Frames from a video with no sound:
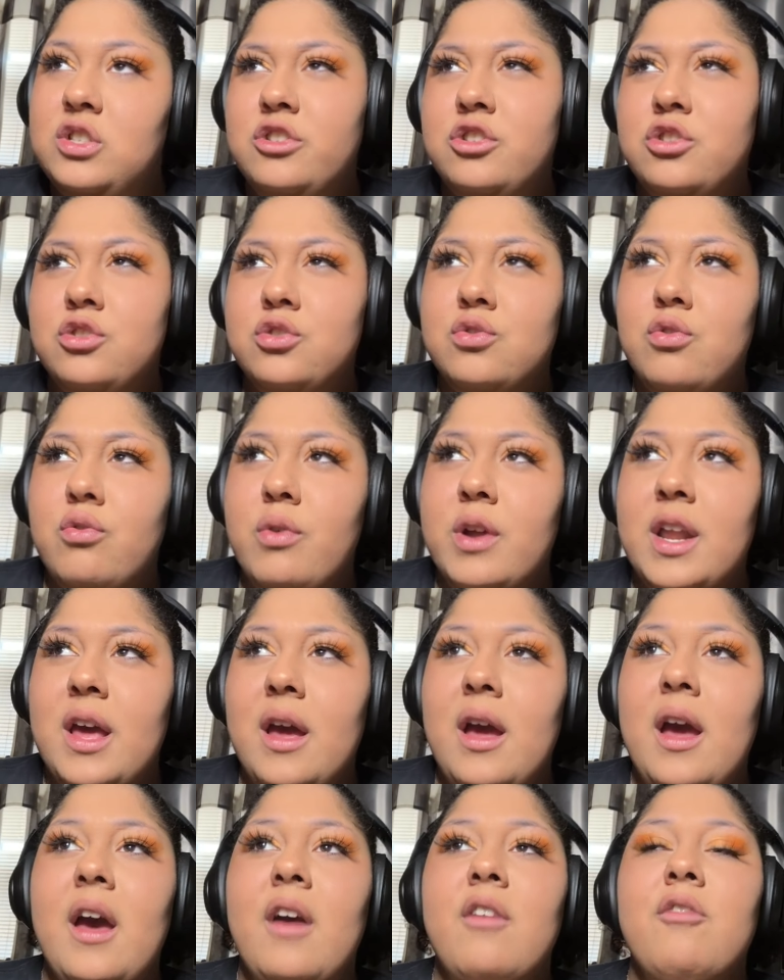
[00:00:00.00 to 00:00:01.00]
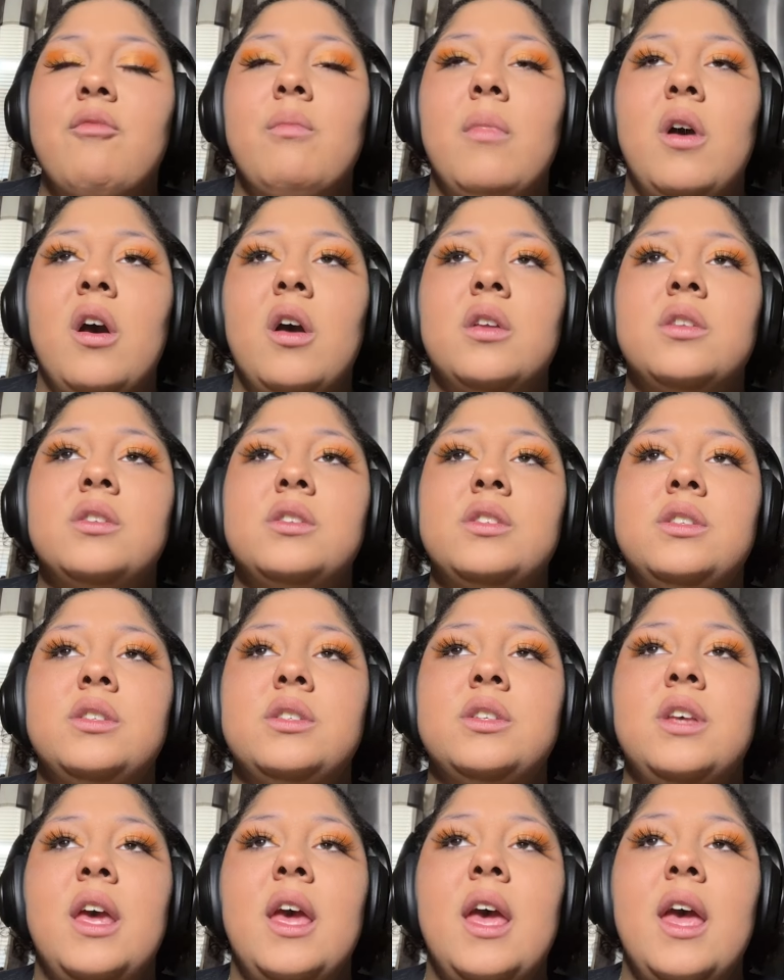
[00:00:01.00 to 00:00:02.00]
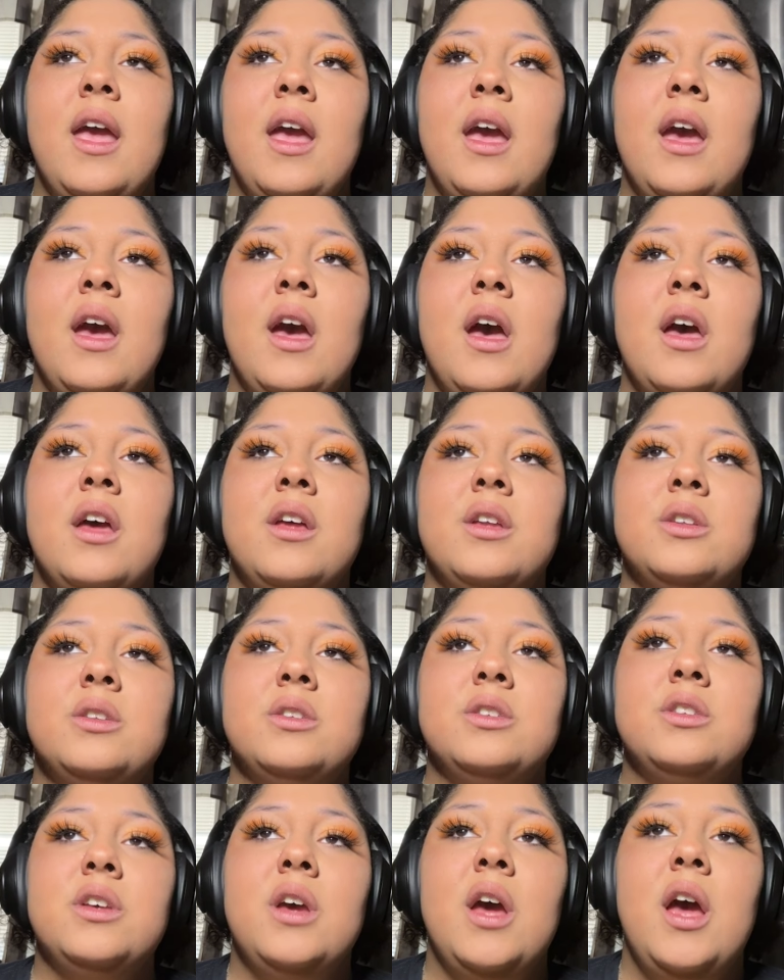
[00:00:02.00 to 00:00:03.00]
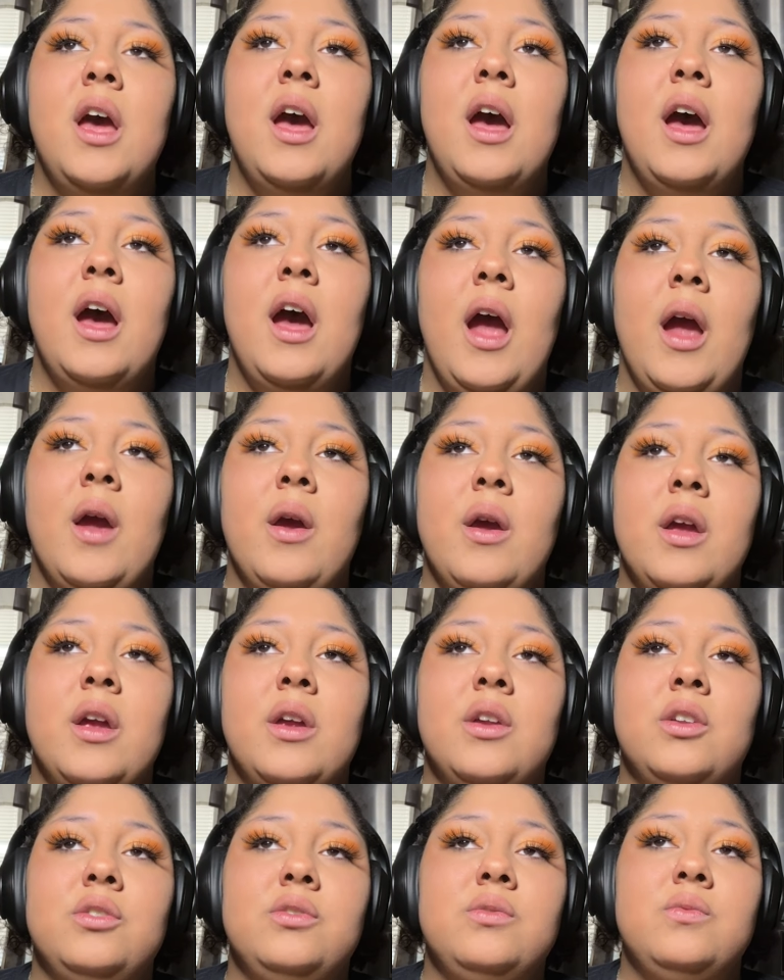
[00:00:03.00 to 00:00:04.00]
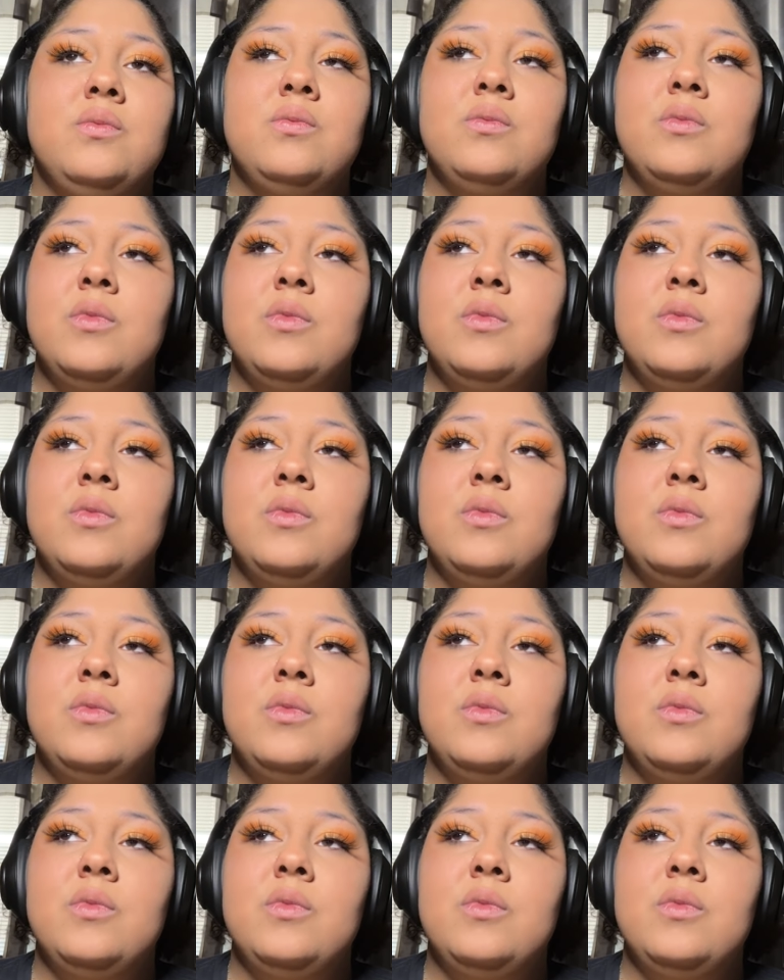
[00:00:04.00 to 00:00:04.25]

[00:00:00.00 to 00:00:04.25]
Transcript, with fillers: two and a half months, and I